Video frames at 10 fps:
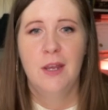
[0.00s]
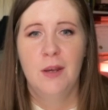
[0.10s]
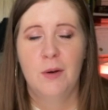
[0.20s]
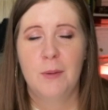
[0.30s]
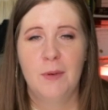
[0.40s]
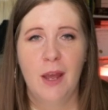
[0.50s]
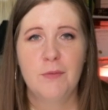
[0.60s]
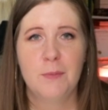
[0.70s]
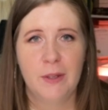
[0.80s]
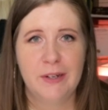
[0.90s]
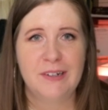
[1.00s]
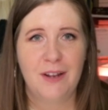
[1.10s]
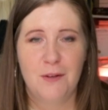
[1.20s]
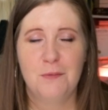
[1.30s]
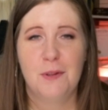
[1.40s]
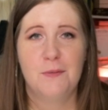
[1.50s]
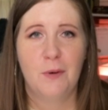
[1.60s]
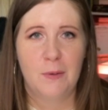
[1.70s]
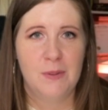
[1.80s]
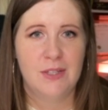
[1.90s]
I'm not familiar enough with
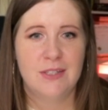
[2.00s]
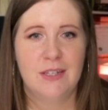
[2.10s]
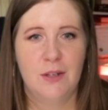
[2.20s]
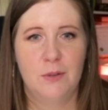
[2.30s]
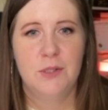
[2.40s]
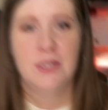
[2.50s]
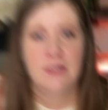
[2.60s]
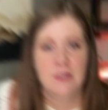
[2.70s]
formulas in Notion to